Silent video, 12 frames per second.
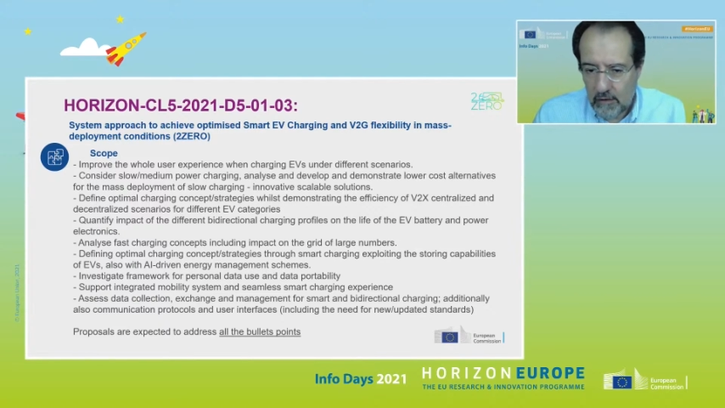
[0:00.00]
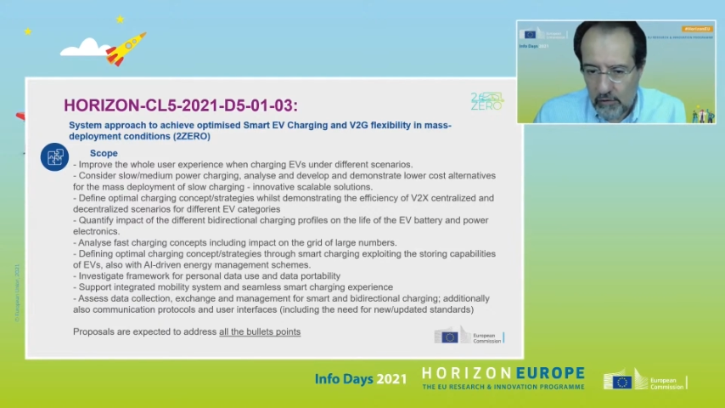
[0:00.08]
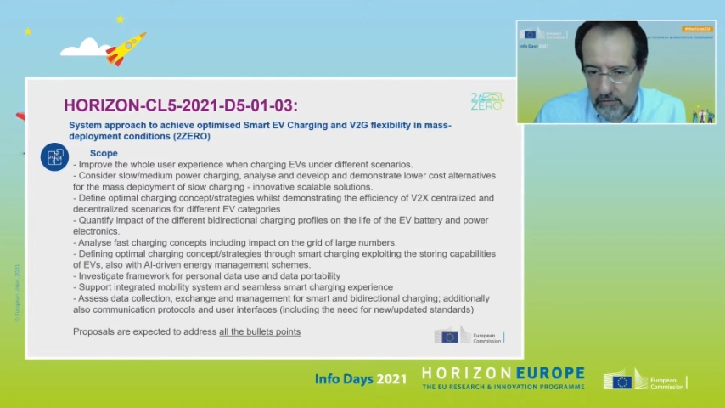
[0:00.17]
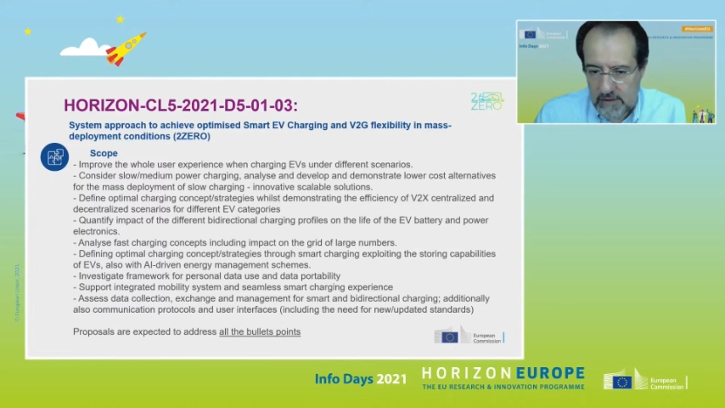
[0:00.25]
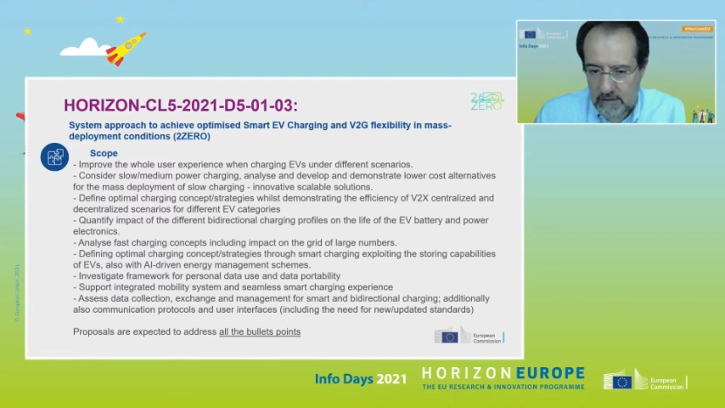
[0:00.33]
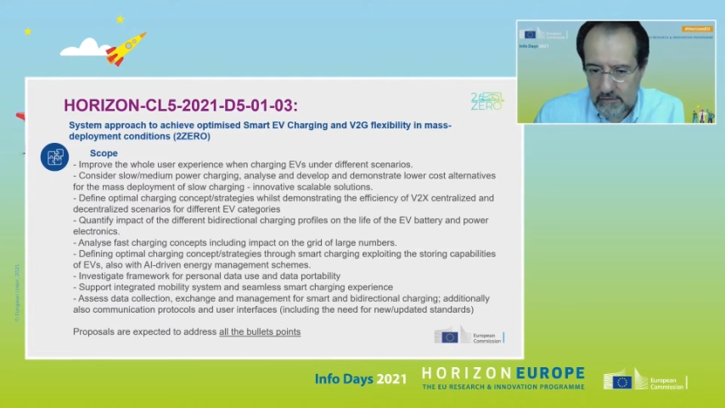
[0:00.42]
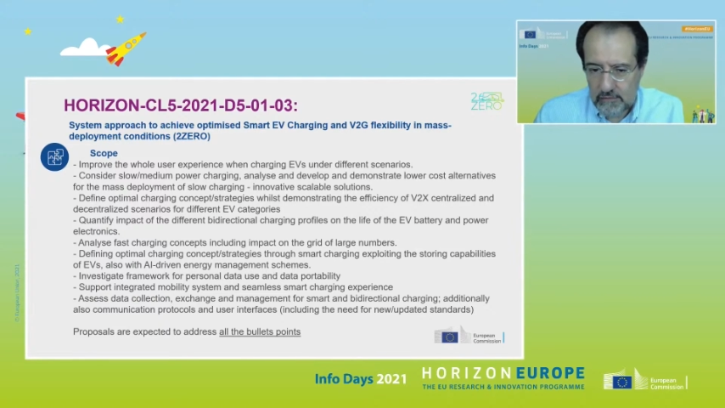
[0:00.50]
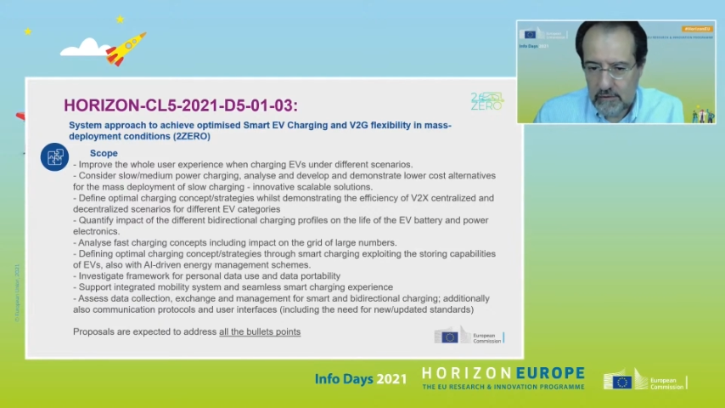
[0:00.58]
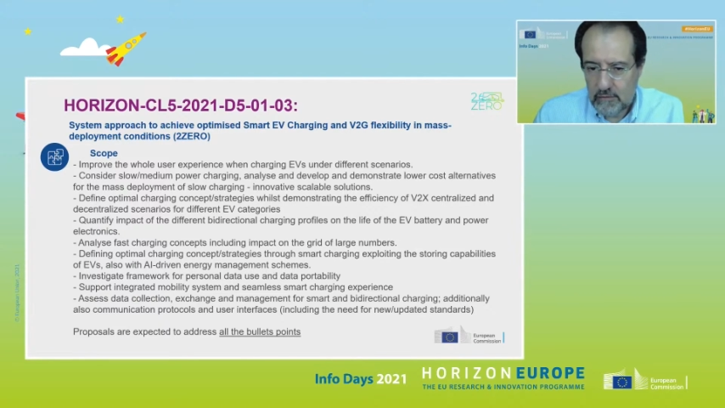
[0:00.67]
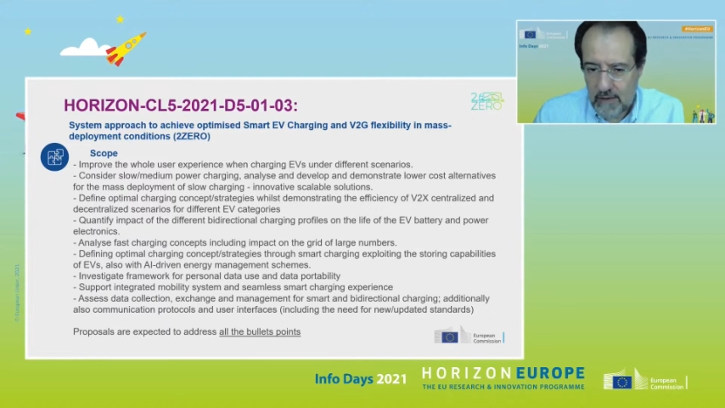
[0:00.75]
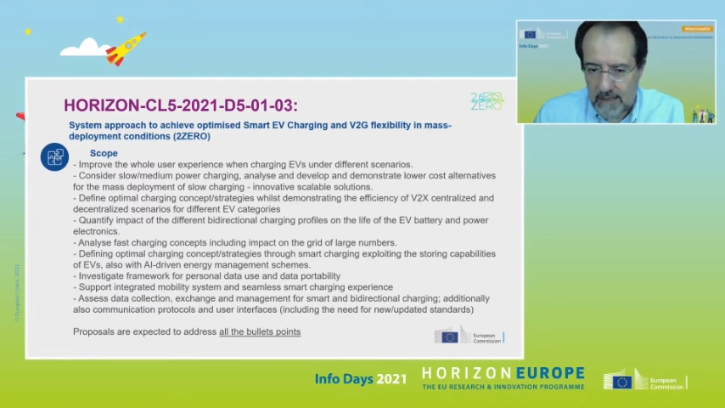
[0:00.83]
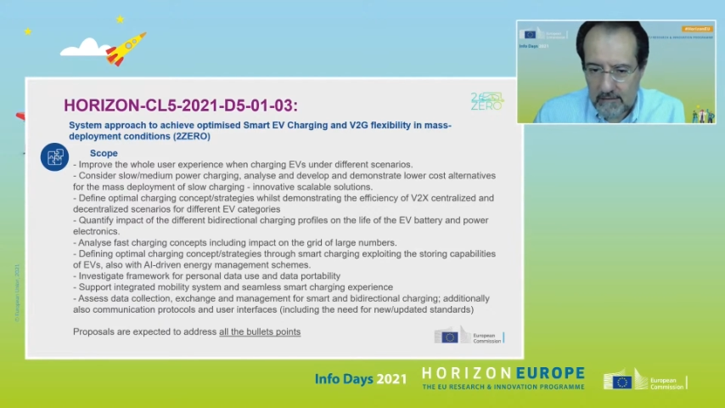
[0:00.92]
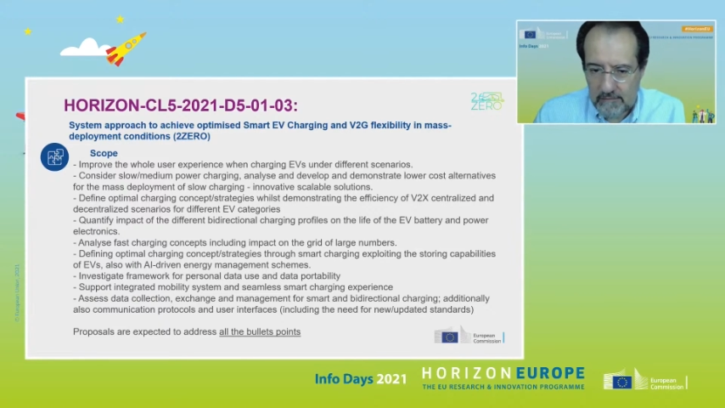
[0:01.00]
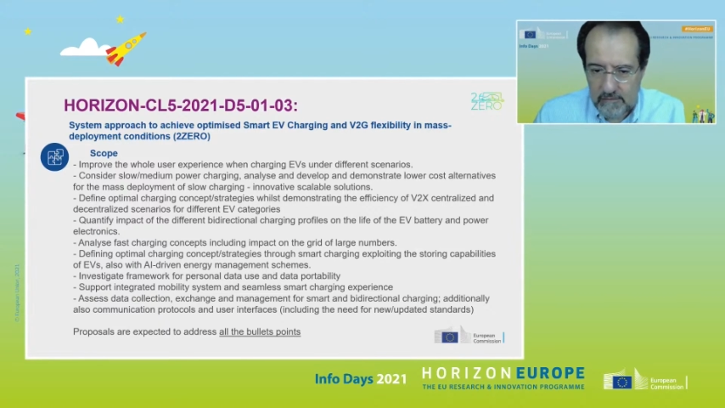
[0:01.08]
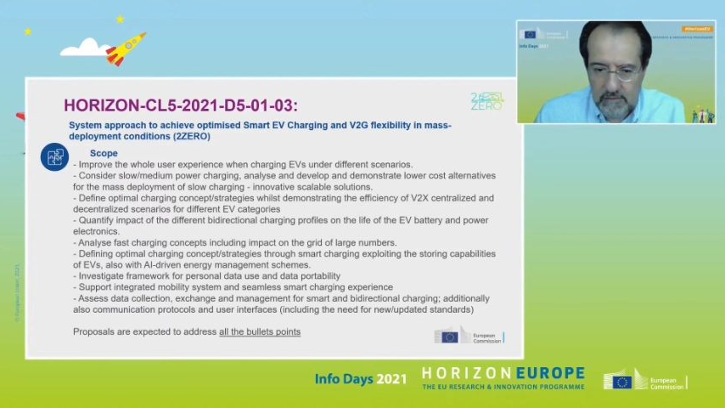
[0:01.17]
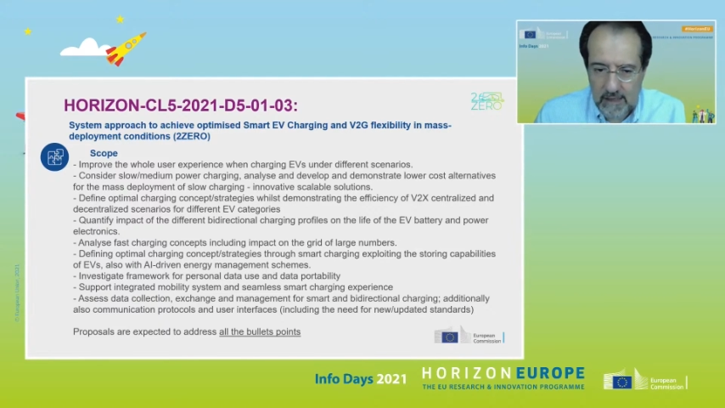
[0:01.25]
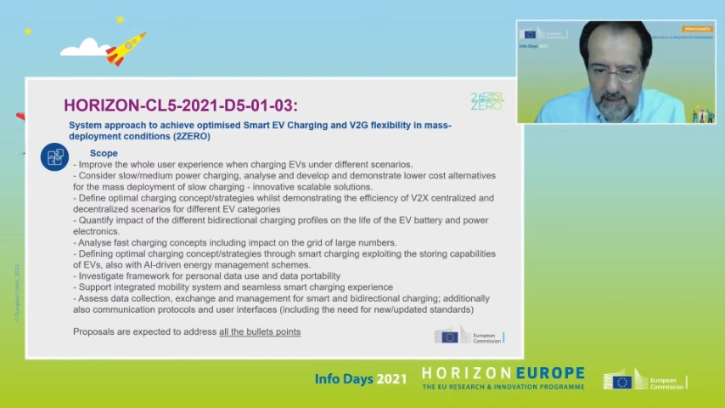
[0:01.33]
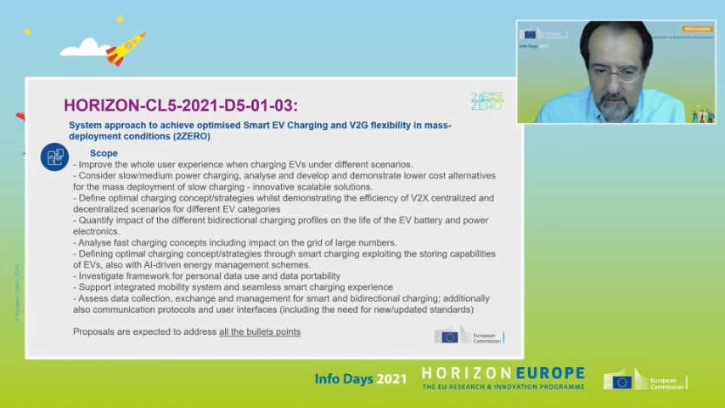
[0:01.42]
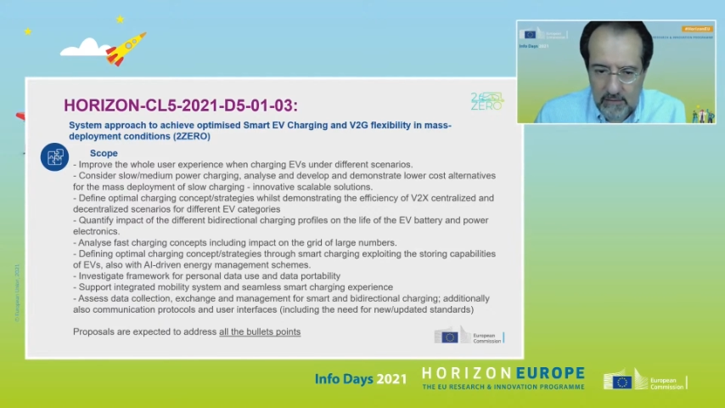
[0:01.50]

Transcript: closer to the one of today